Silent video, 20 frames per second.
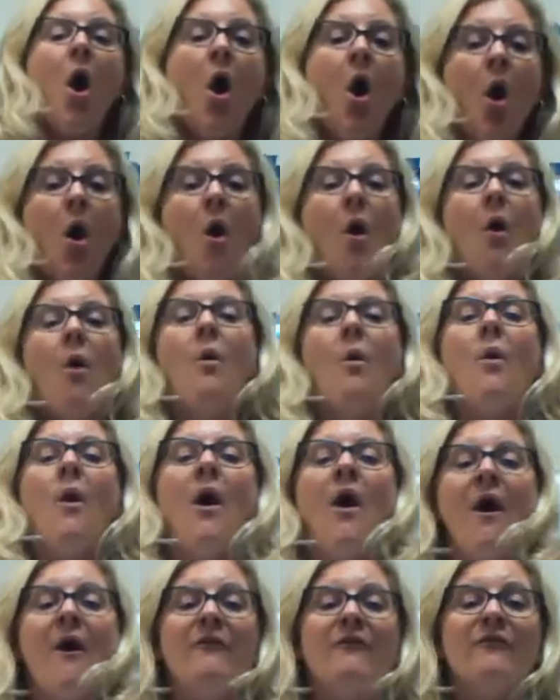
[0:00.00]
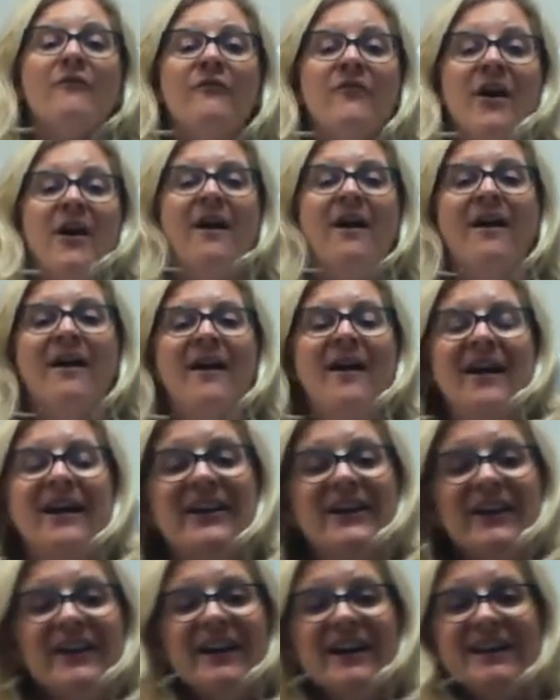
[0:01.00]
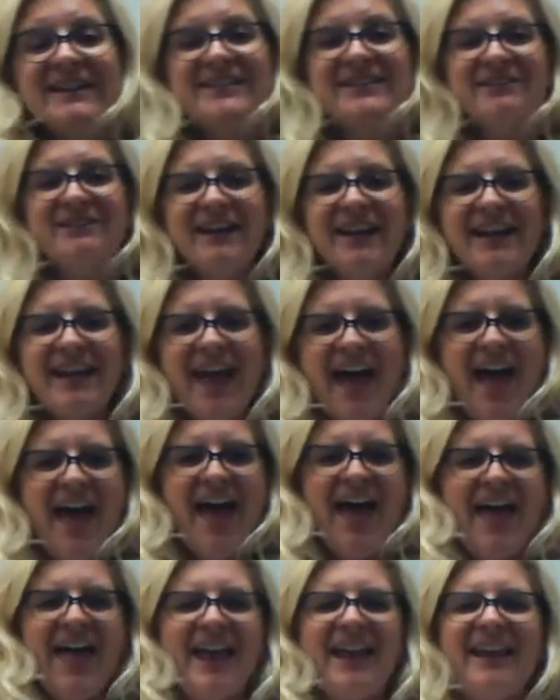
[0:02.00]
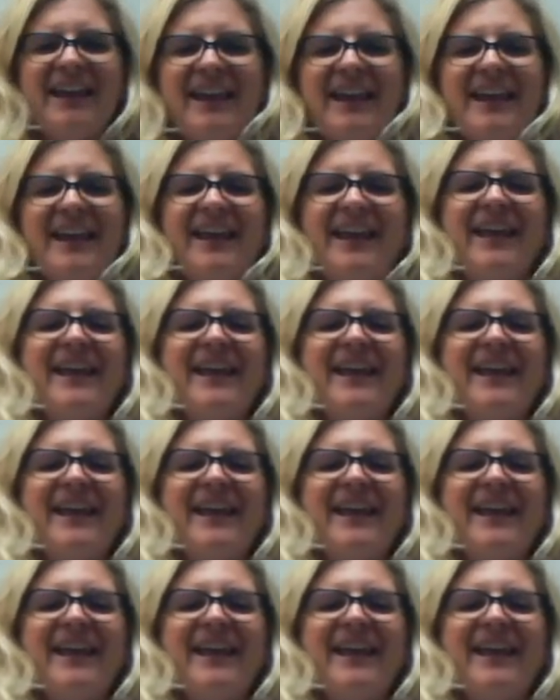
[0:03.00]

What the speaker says: o, v. Good. Do it again.